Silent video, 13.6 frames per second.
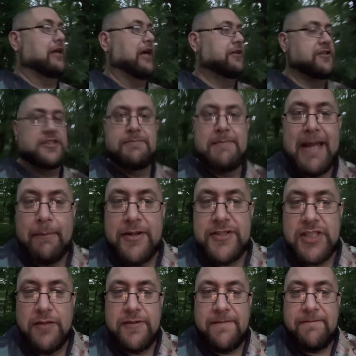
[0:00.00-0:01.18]
I just smacked
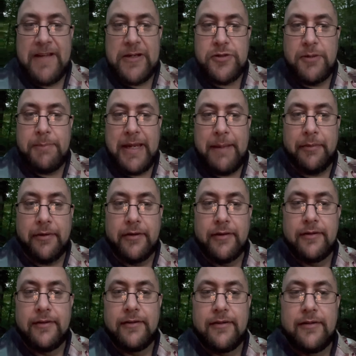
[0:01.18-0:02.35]
myself in the face with a paper.
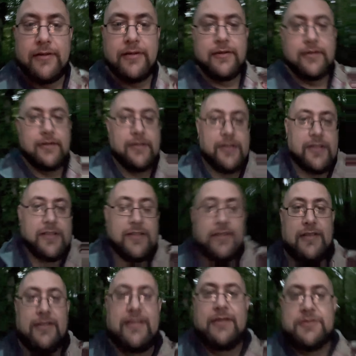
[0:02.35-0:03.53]

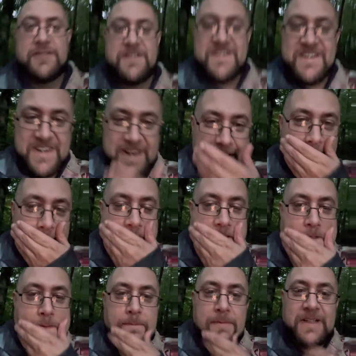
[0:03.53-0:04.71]
That was not
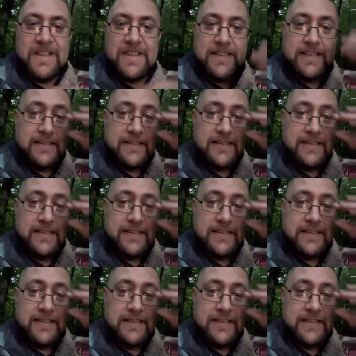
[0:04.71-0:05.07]
smart.